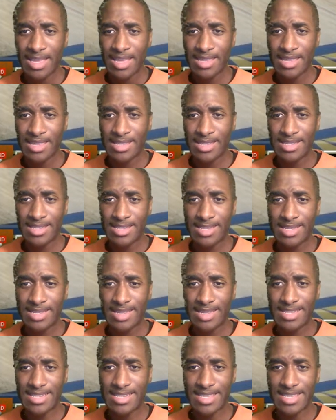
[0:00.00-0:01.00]
let's
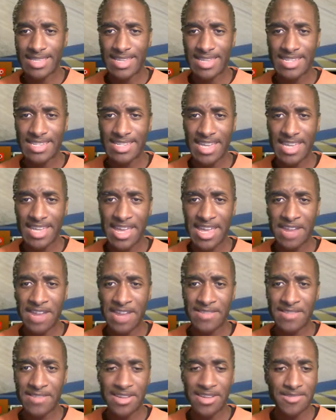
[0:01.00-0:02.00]
say to this
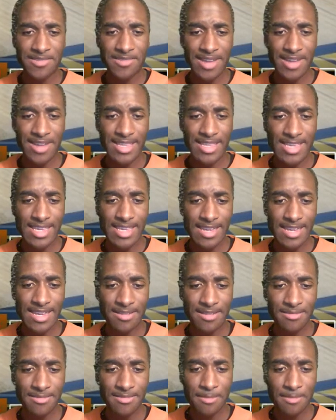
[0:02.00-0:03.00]
area right here,